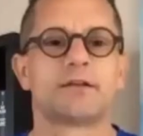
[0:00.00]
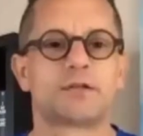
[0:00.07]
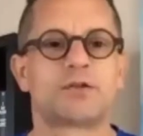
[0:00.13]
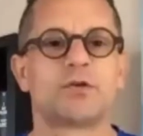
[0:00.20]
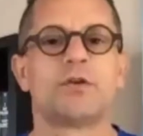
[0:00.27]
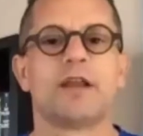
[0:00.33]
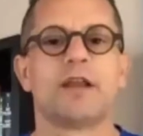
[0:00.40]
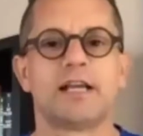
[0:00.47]
so
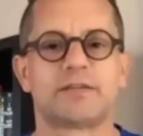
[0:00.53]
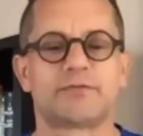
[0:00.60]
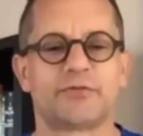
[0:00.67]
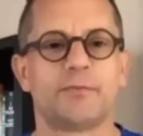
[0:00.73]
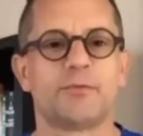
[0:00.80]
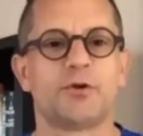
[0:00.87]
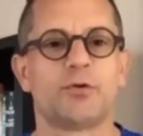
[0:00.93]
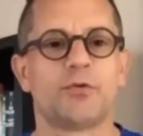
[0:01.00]
nice from
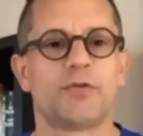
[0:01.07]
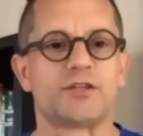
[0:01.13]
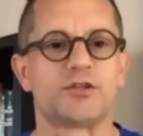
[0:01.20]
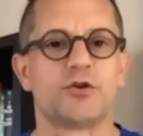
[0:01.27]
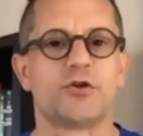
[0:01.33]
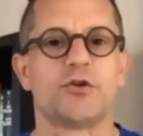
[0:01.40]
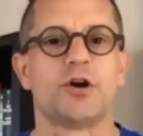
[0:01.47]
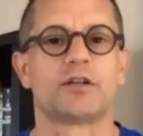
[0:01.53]
you that you're
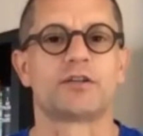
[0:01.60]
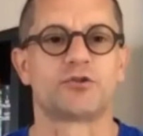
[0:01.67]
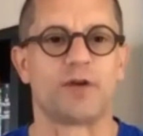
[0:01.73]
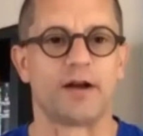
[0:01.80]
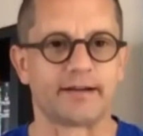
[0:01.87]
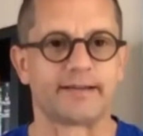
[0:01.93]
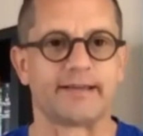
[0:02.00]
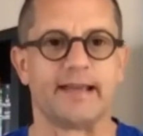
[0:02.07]
not
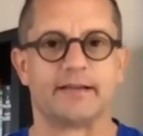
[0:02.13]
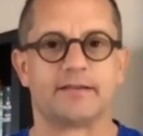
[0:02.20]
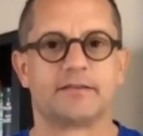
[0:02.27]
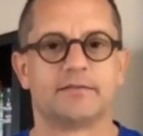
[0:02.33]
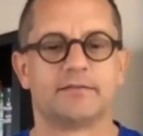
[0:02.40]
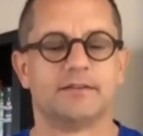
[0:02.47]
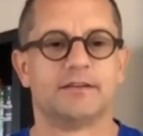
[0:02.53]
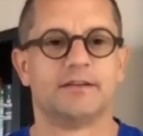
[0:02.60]
drunk yet.
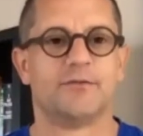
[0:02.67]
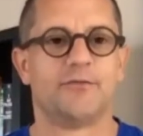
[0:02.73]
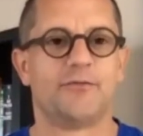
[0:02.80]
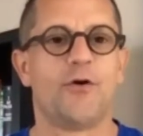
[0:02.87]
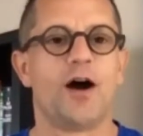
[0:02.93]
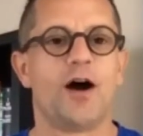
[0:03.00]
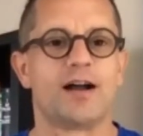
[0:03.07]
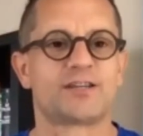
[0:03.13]
For
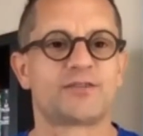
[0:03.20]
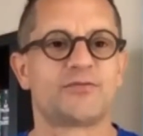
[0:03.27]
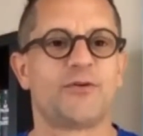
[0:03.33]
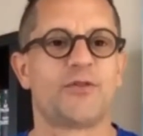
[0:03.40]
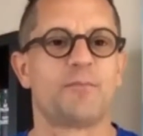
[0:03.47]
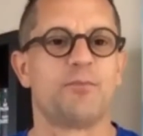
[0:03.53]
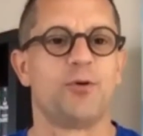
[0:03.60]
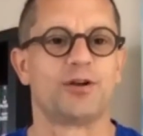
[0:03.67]
us, for the
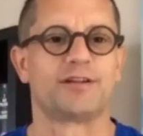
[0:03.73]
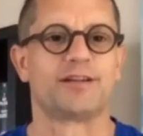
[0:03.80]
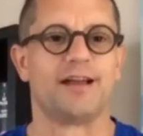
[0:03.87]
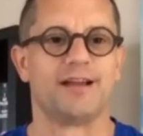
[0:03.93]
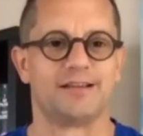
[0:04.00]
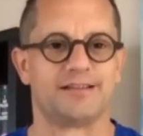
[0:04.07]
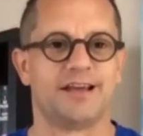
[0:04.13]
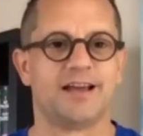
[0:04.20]

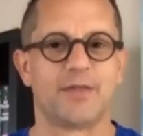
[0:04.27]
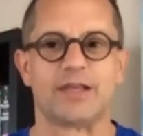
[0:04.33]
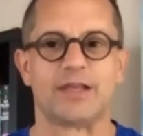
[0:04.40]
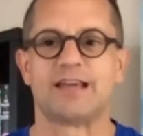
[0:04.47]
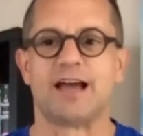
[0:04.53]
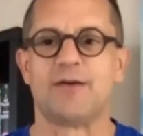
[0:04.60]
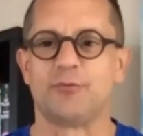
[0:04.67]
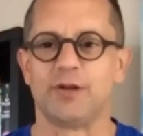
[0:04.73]
podcast,
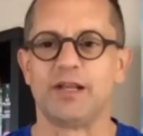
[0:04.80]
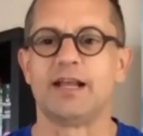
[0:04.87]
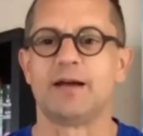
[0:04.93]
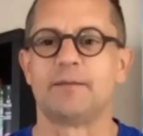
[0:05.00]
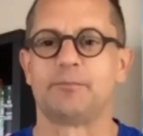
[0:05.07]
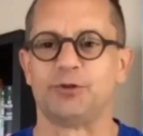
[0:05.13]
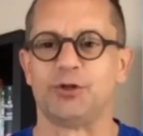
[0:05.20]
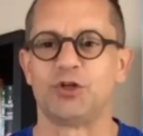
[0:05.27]
I really
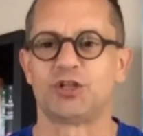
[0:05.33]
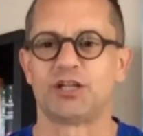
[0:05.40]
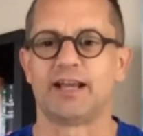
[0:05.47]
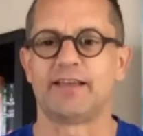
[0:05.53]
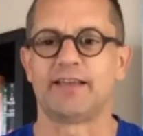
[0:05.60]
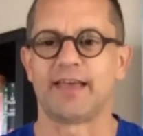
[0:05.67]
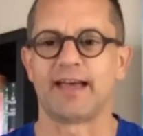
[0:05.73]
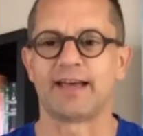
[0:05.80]
appreciate
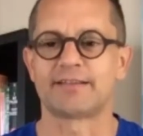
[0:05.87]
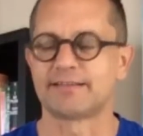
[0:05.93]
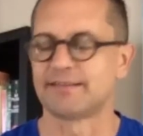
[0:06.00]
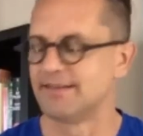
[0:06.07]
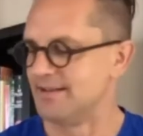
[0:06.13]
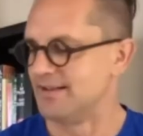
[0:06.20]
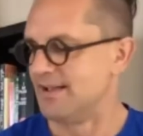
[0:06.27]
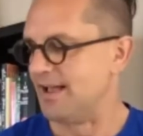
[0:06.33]
that.
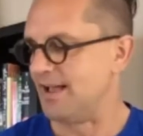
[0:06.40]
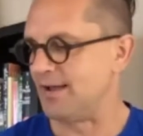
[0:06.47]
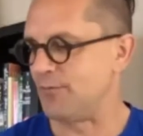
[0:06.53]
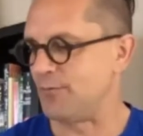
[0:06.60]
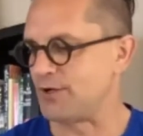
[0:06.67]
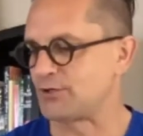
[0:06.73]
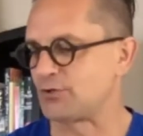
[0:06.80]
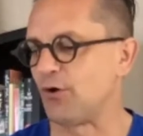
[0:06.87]

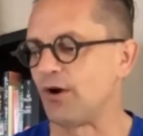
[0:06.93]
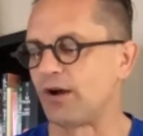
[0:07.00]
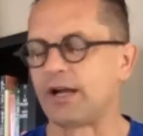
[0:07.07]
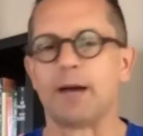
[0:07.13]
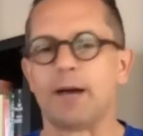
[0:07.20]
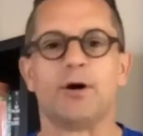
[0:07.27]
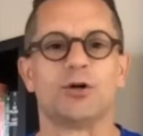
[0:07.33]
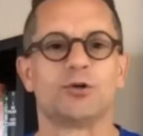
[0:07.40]
We're talking
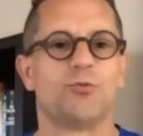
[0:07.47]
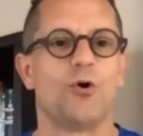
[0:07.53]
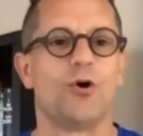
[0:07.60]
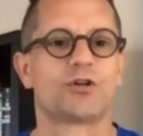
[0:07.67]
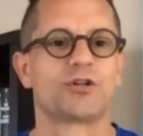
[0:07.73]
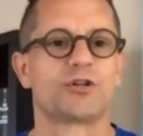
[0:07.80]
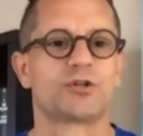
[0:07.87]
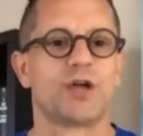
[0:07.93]
about
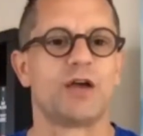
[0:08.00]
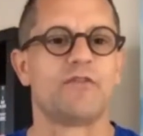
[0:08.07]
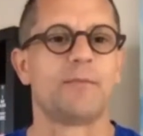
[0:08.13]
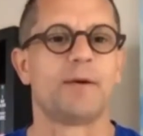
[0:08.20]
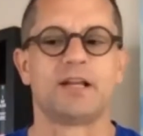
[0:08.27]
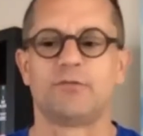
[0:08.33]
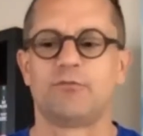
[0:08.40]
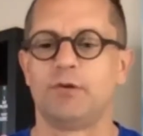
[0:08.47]
water, so
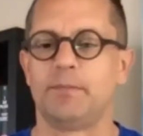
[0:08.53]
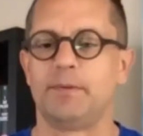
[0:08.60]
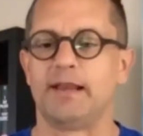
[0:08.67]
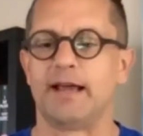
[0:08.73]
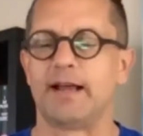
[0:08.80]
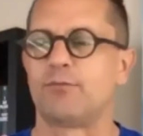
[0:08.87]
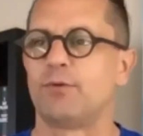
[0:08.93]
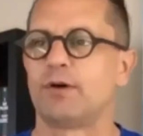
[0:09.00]
everybody will be
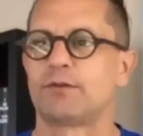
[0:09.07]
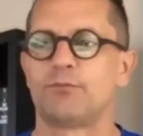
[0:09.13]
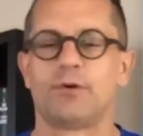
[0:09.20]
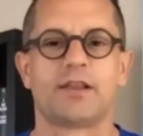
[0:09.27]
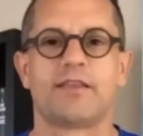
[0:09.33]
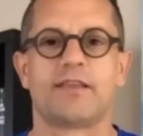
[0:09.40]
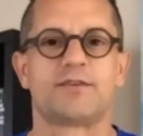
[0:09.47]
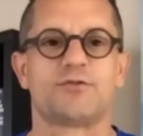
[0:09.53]
like, what are
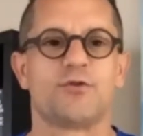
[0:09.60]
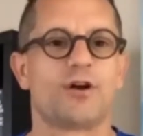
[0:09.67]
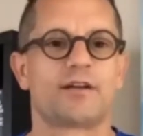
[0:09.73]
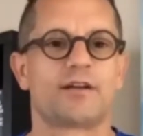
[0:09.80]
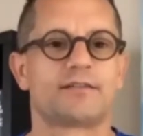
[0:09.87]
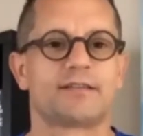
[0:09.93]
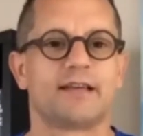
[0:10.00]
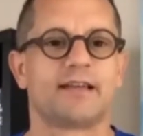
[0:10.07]
they talking
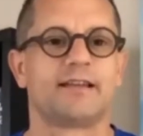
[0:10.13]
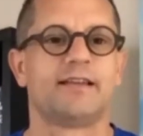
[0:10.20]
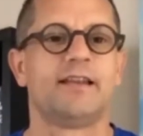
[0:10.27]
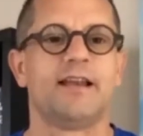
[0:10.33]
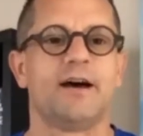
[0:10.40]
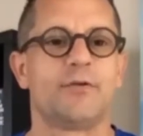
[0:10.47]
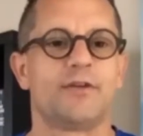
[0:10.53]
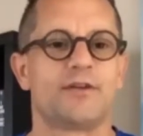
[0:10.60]
suddenly?
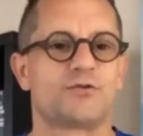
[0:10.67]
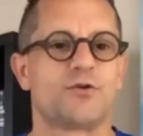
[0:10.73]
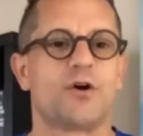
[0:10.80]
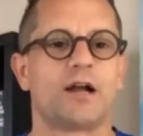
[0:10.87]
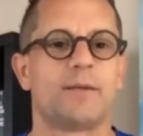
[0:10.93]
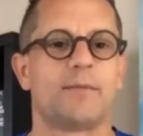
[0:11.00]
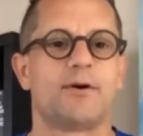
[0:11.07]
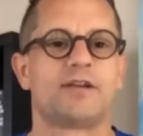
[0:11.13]
Now they're talking
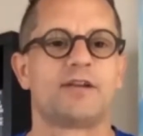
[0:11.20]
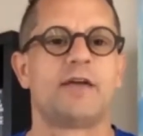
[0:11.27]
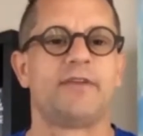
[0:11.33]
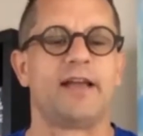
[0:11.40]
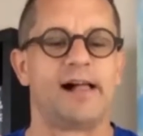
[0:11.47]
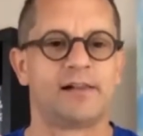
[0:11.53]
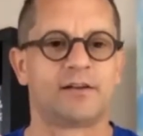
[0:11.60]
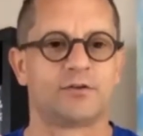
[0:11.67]
about heavy
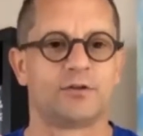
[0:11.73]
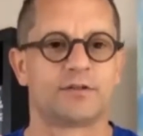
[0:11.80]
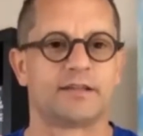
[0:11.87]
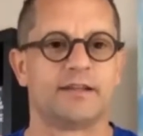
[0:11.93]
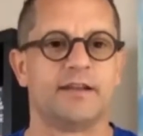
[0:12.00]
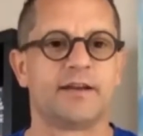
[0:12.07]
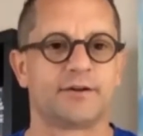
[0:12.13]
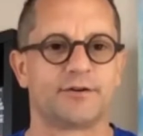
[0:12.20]
alcohols and
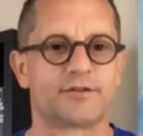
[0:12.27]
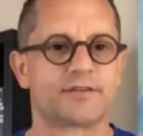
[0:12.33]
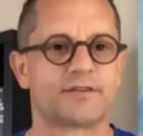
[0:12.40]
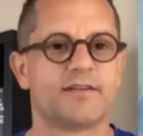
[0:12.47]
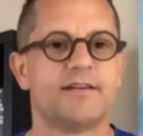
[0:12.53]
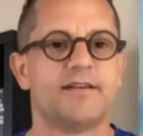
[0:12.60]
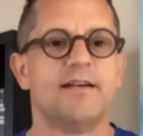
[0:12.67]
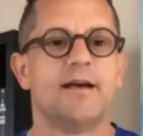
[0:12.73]
liquors.
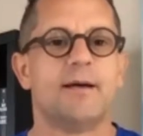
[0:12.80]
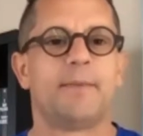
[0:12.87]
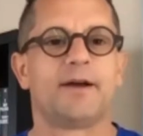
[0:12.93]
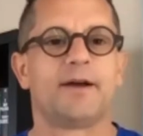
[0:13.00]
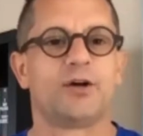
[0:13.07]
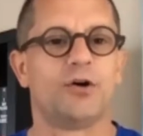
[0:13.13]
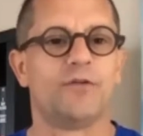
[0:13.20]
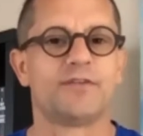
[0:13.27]
But
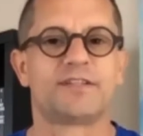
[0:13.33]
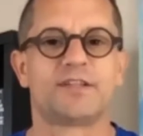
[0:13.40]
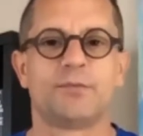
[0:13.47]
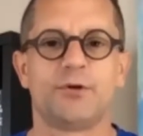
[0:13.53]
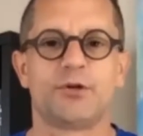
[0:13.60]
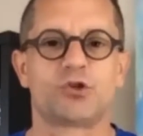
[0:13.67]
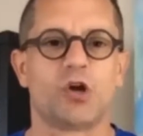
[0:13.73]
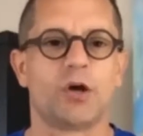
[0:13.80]
obviously we
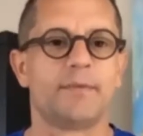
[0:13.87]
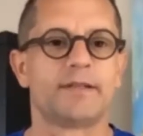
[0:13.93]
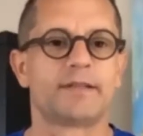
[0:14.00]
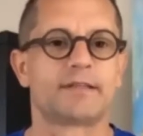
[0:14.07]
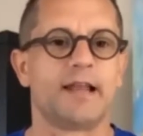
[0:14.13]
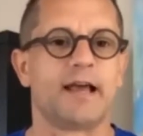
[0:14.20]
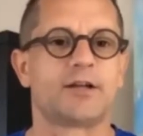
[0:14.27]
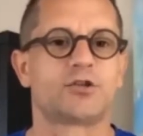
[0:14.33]
Germans
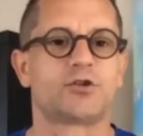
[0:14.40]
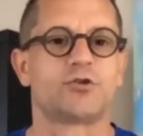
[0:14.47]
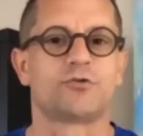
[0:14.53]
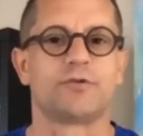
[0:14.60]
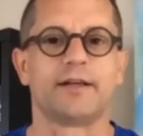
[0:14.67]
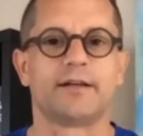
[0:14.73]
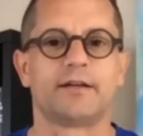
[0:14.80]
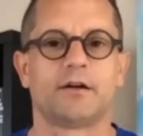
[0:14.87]
like to drink